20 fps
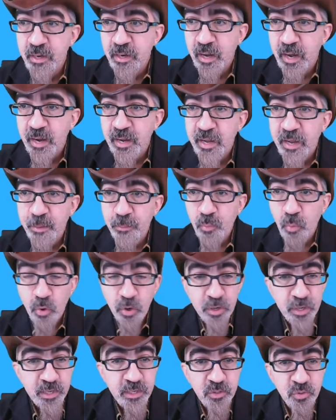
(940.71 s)
I am
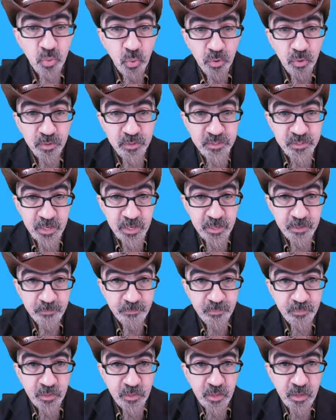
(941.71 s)
working towards that,
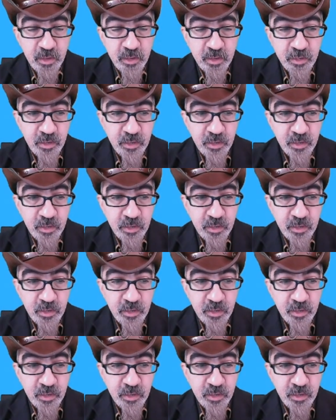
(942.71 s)
and